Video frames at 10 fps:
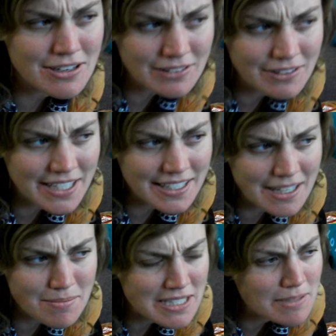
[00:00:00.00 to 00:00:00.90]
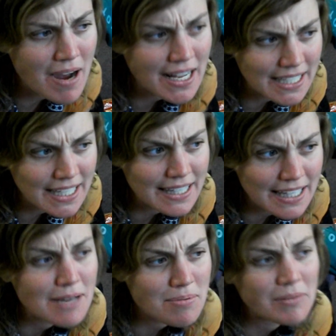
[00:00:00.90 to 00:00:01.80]
that you're looking at them and smiling,
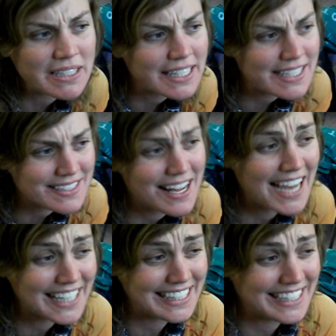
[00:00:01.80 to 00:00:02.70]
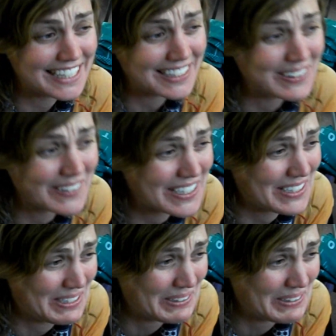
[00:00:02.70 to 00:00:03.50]
then they're probably less likely to look at